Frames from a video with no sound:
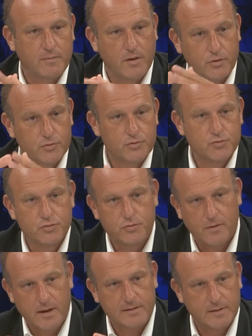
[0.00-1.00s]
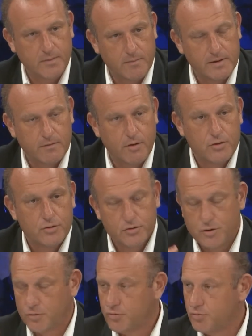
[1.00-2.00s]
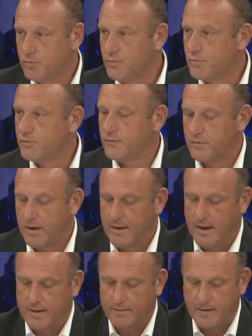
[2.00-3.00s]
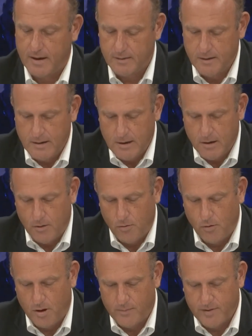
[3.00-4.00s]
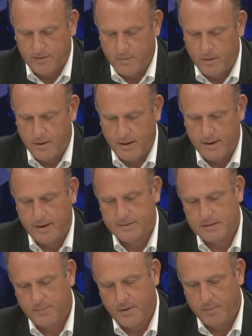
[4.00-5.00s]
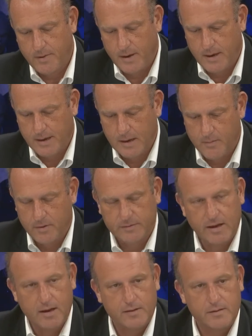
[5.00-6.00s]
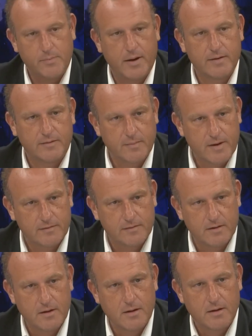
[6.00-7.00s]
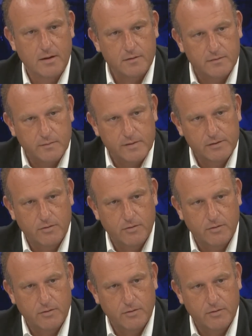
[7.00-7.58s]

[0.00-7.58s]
So we can replace people within 2 days. So we've got a kind of an internal pool.